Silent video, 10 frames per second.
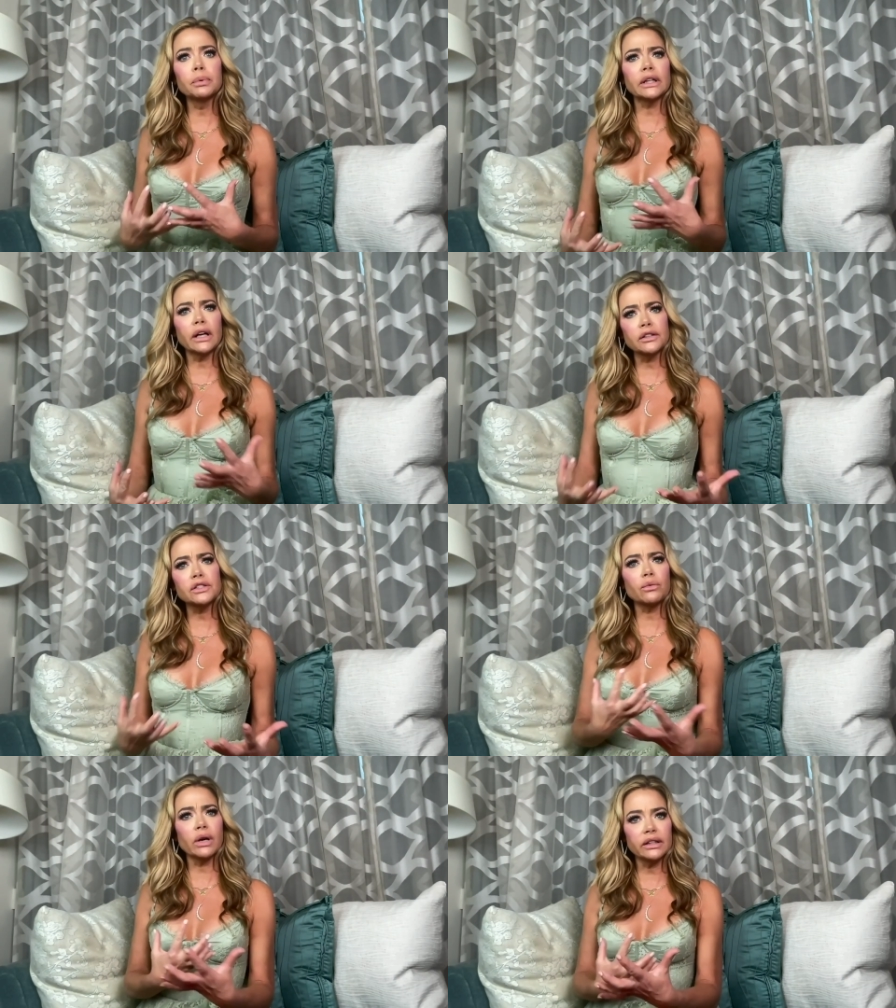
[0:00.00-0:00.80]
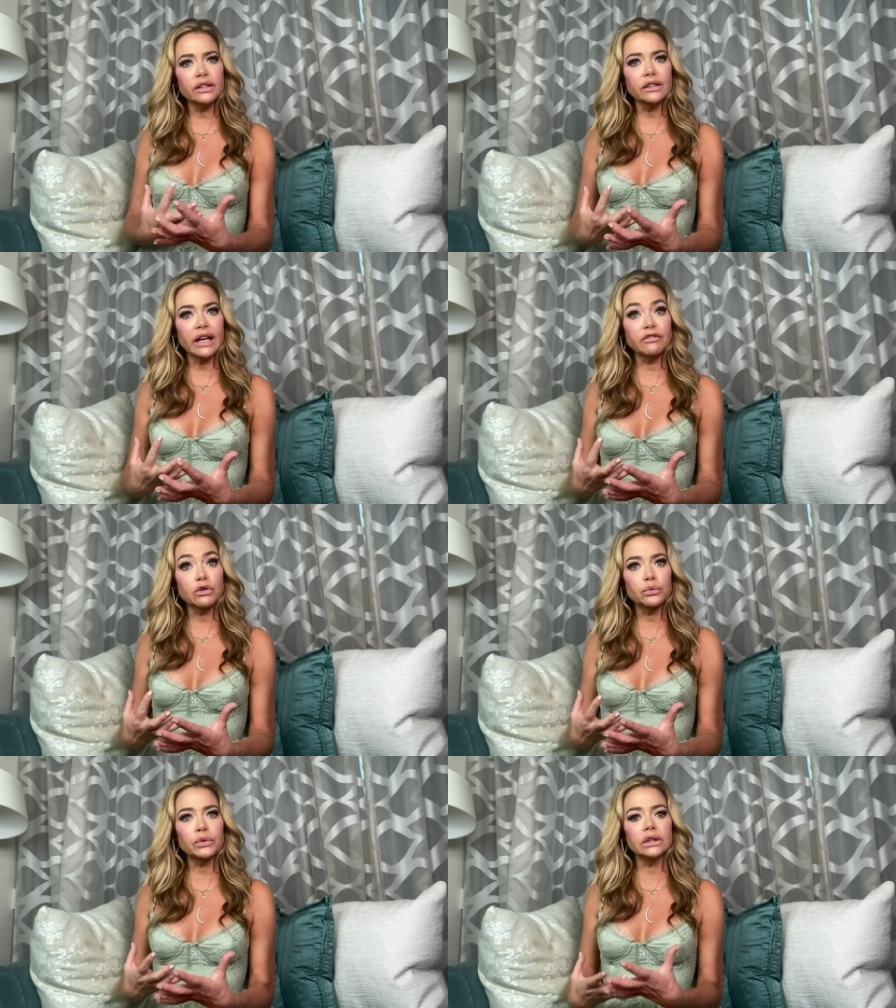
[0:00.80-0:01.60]
but I also wanted her to have
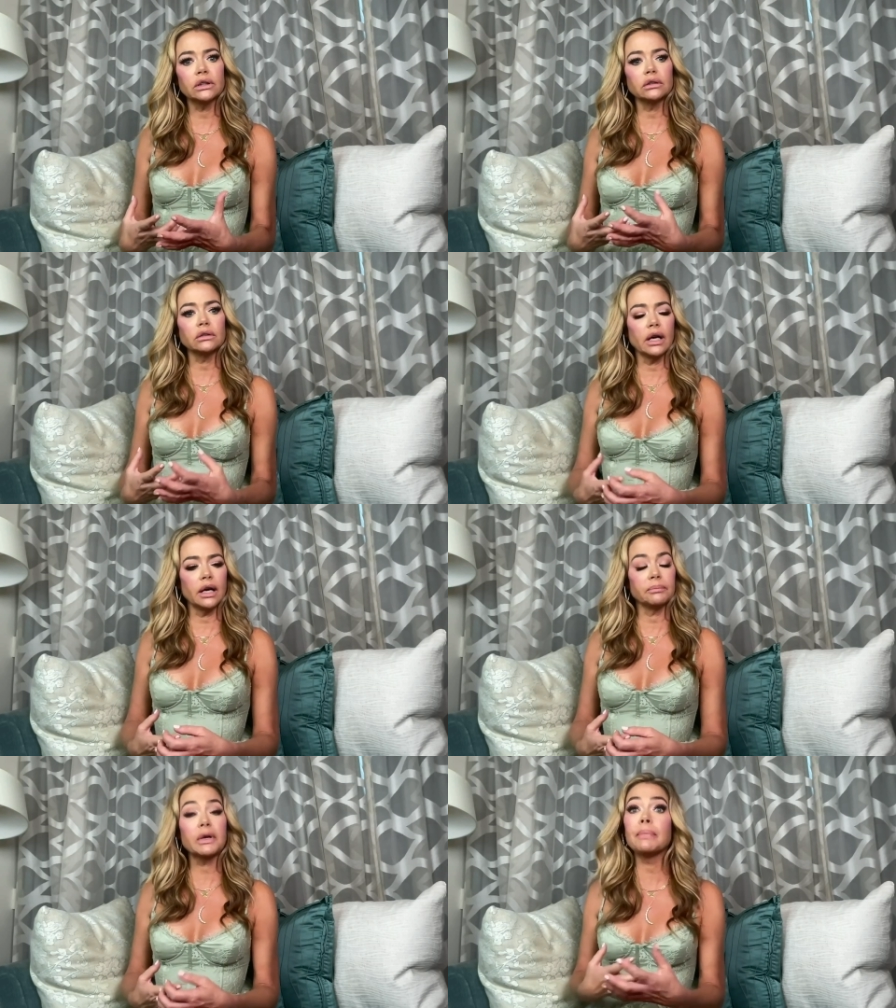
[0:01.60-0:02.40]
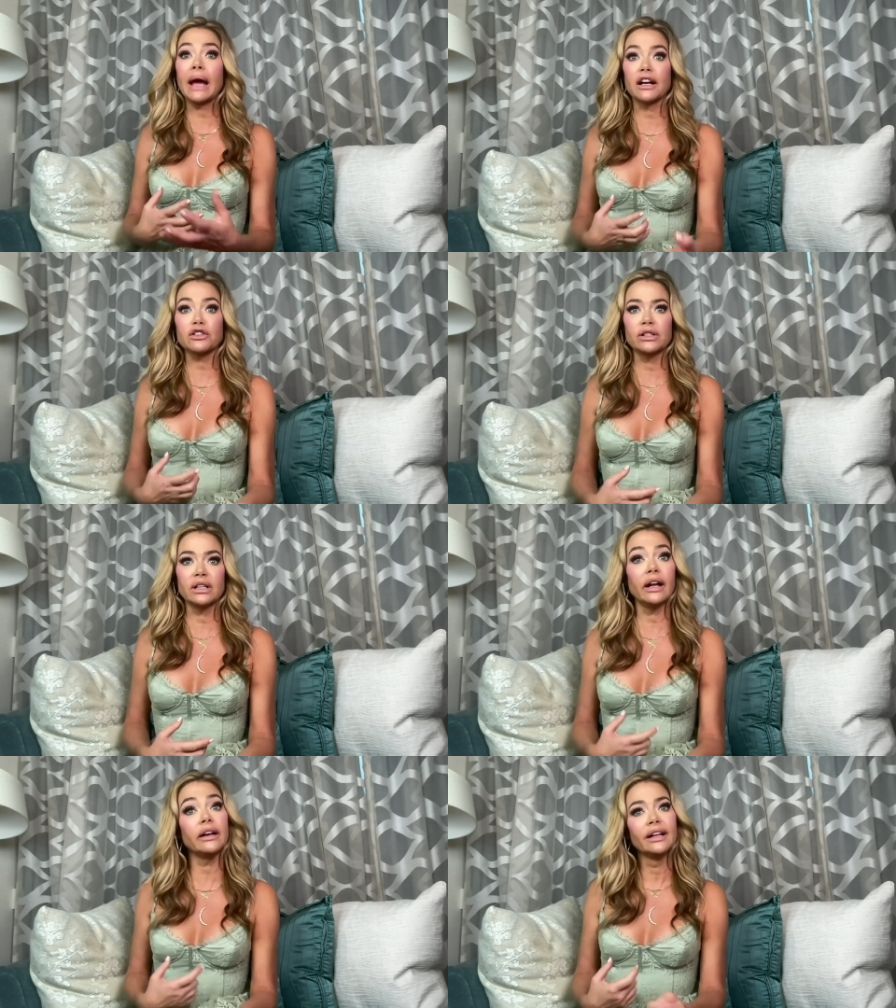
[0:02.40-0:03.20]
a real
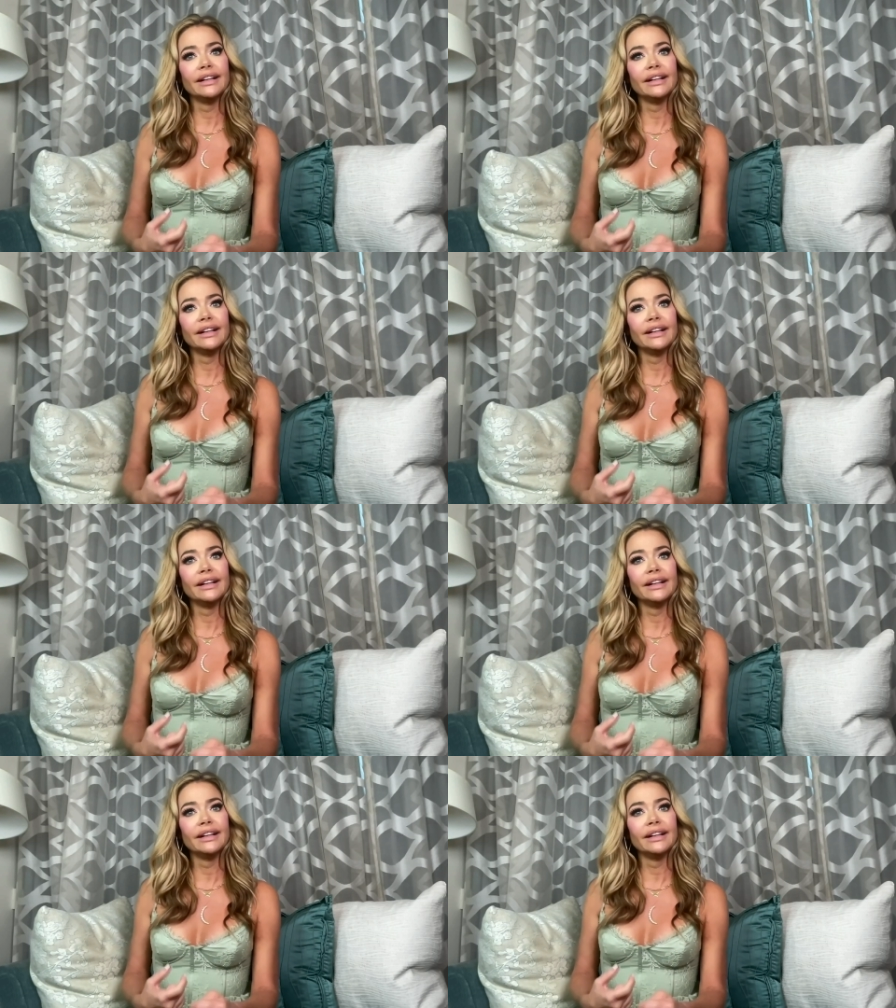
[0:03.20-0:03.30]
compassionate